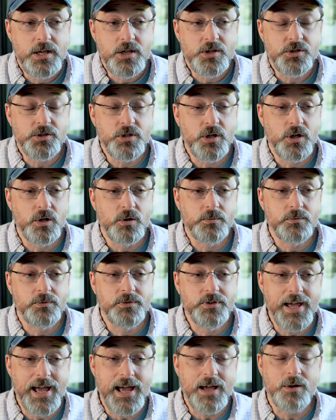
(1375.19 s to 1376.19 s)
So
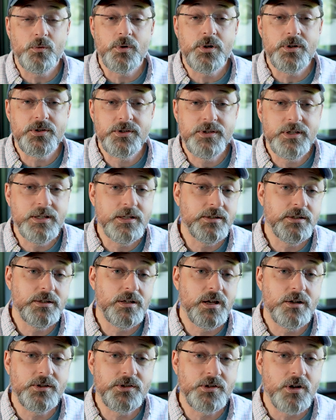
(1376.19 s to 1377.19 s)
that was Neil
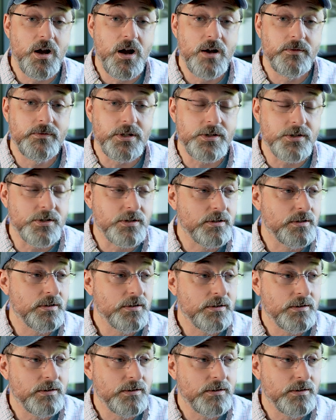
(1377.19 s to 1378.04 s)
Young's Harvest.